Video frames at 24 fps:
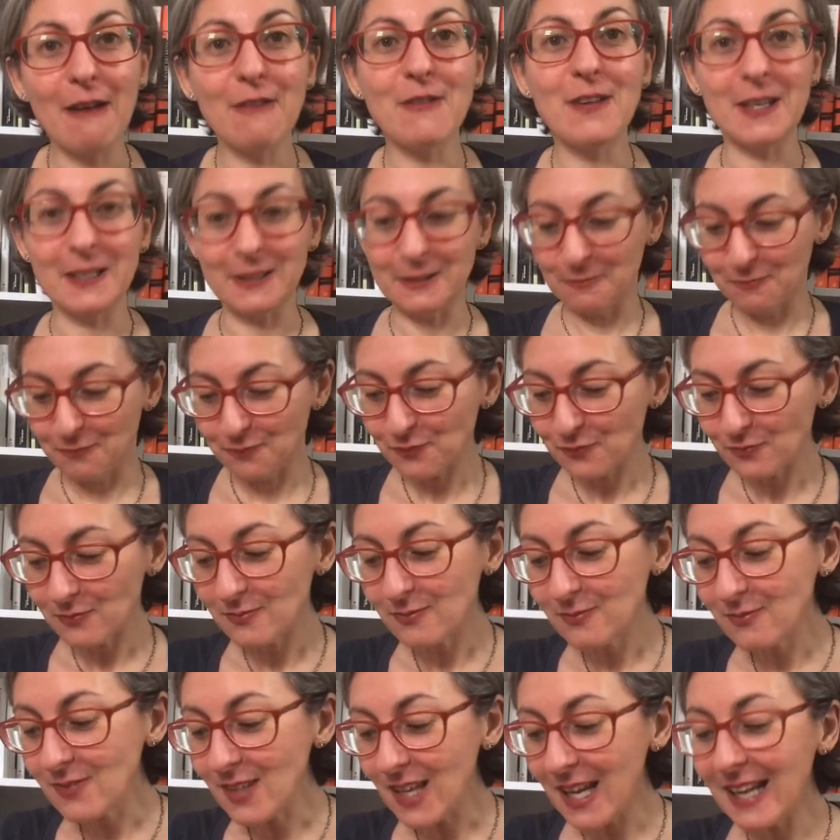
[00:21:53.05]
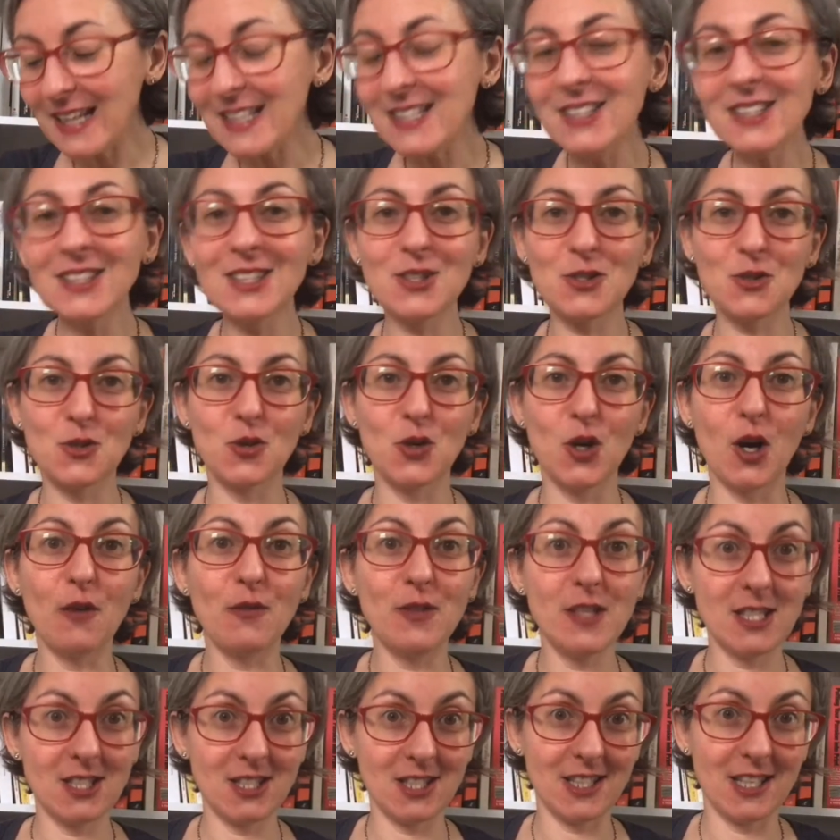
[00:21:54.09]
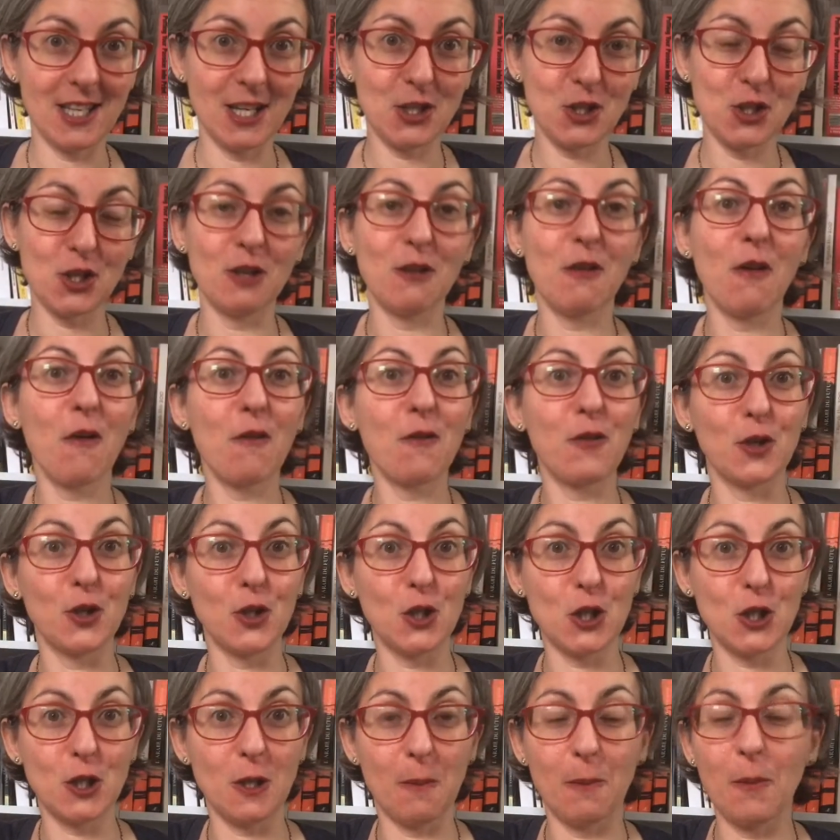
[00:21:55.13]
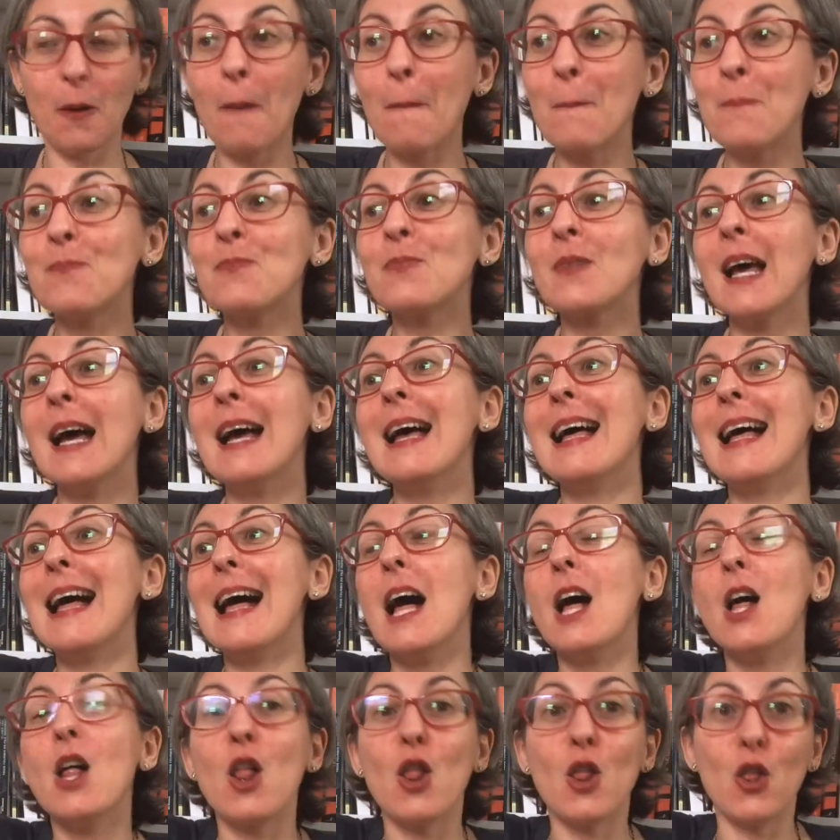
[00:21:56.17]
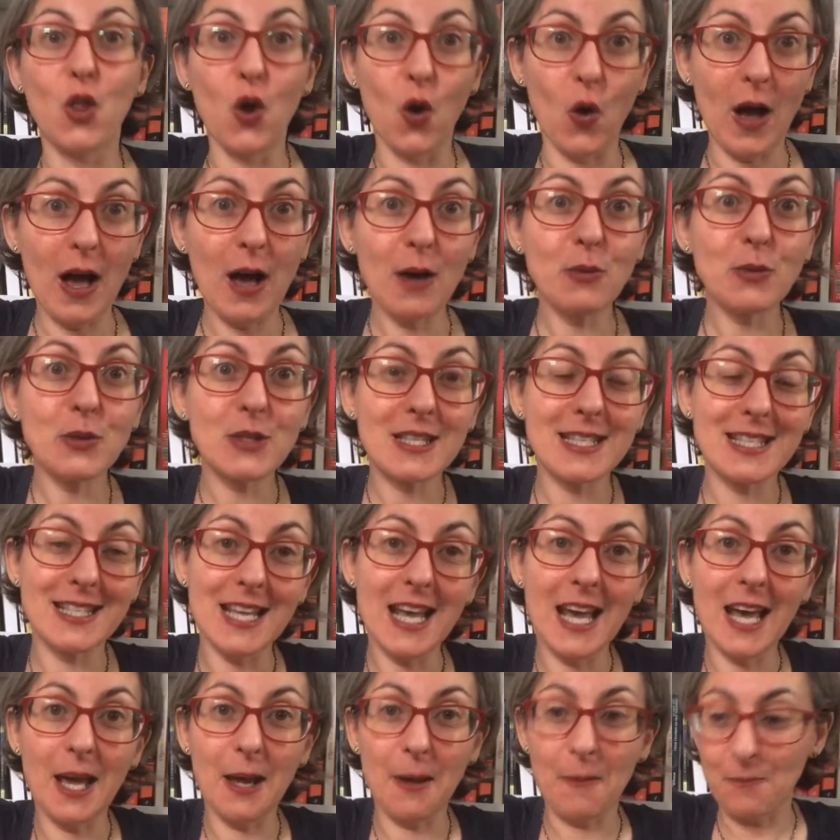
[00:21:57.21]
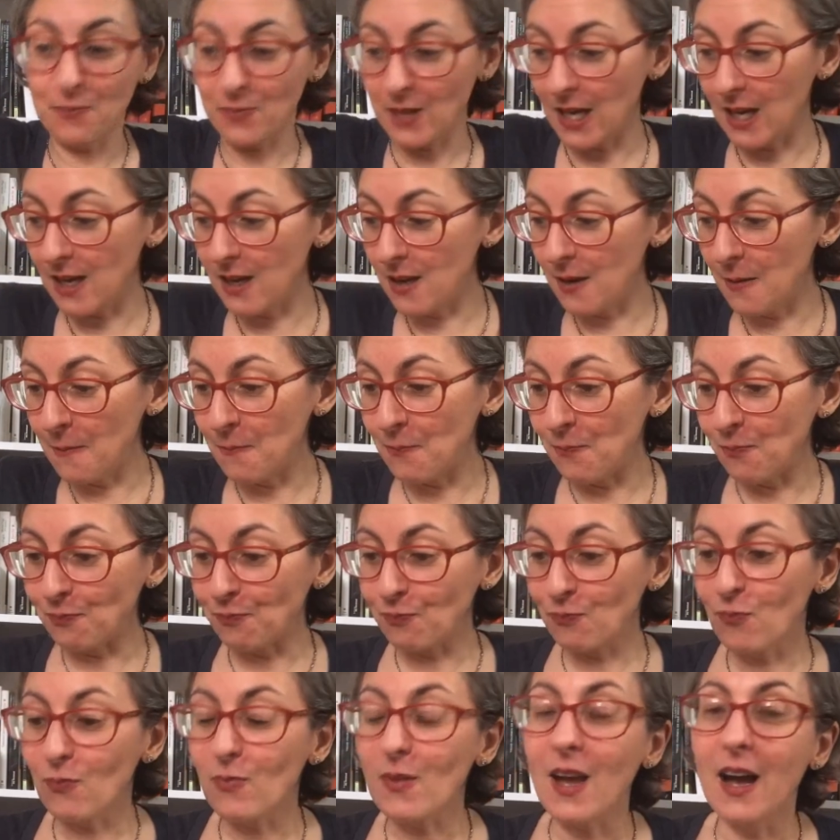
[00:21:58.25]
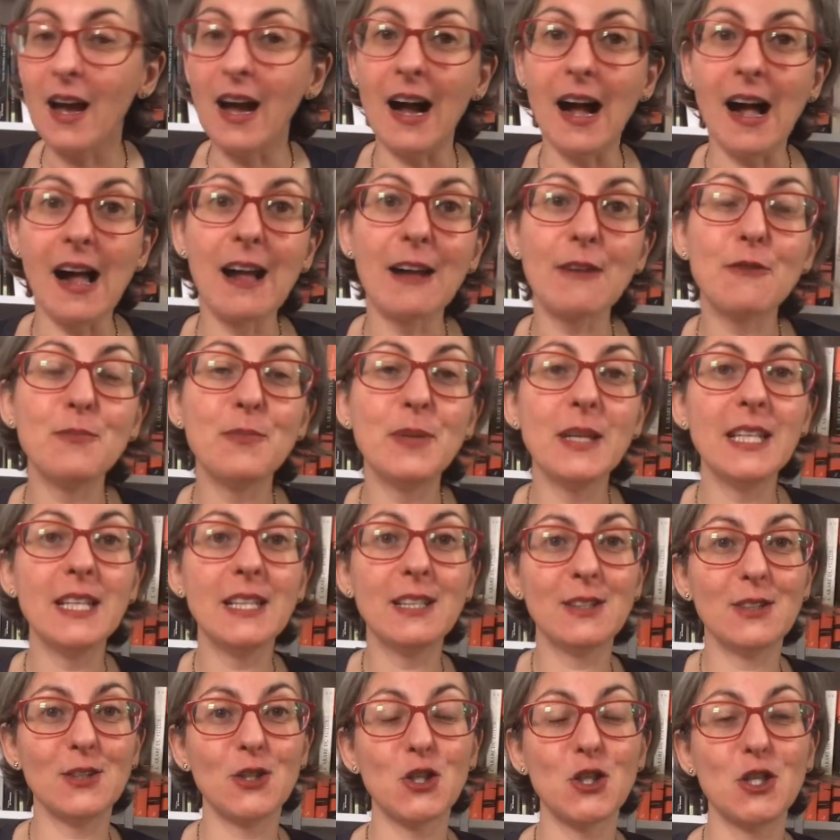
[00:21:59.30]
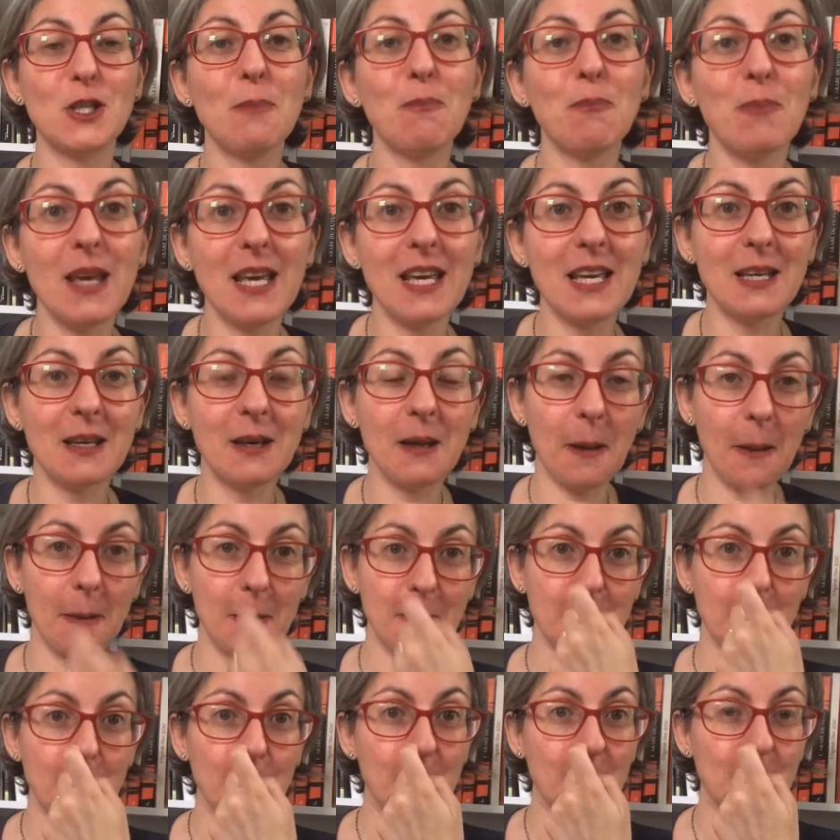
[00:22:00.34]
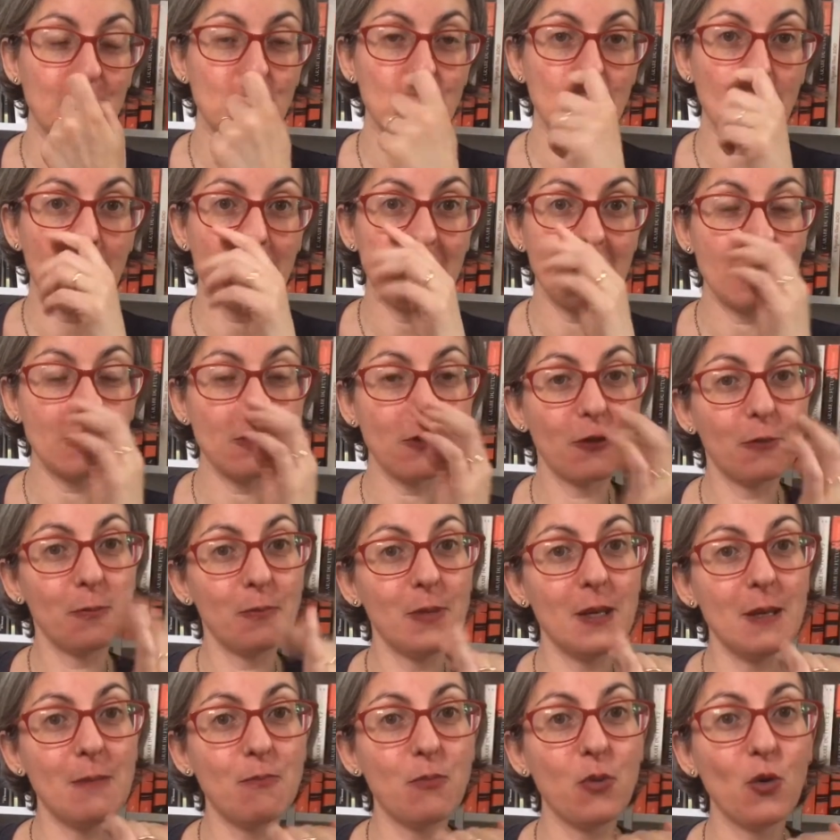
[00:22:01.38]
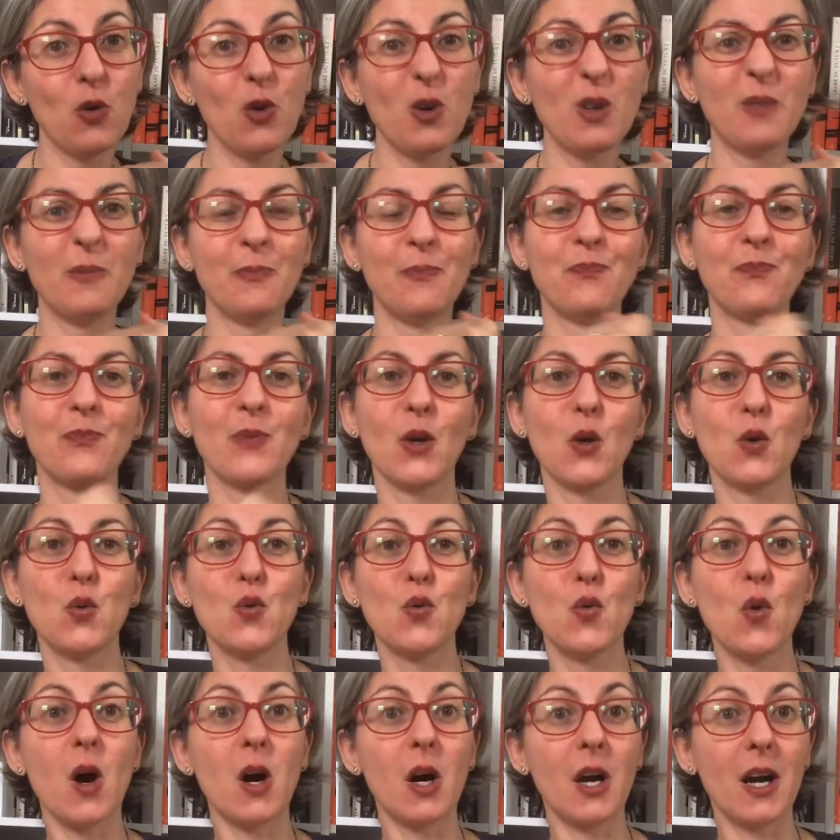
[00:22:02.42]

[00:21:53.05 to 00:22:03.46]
it. I think it's a lovely selection for the summer. Though I would say I have been shipping chocolate of people who are